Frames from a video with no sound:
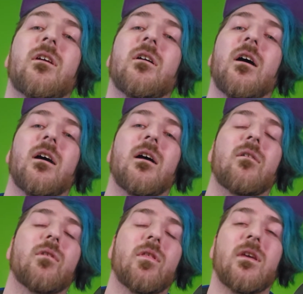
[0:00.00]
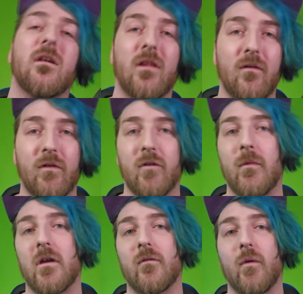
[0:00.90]
here, I have the lavalier
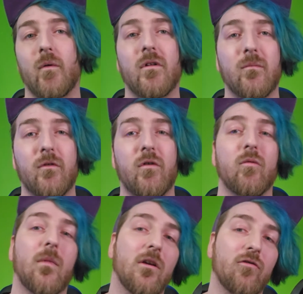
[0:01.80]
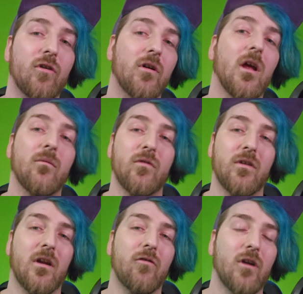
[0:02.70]
microphone clipped to my shirt.
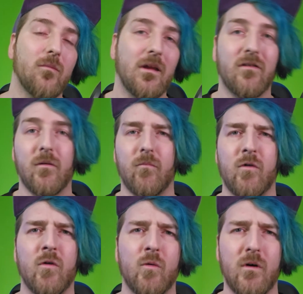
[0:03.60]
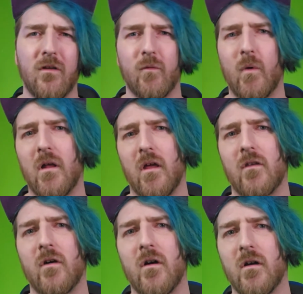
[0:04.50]
Just kind of trying to make some noise while
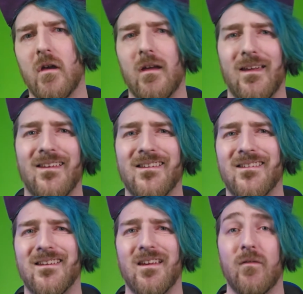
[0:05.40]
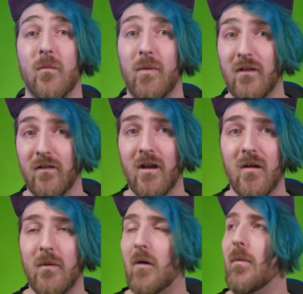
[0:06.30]
I talk and see if it picks it
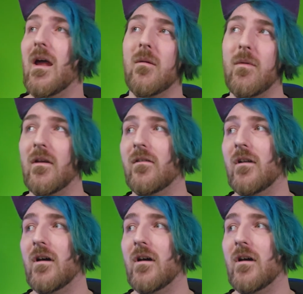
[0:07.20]
up, how bad it picks it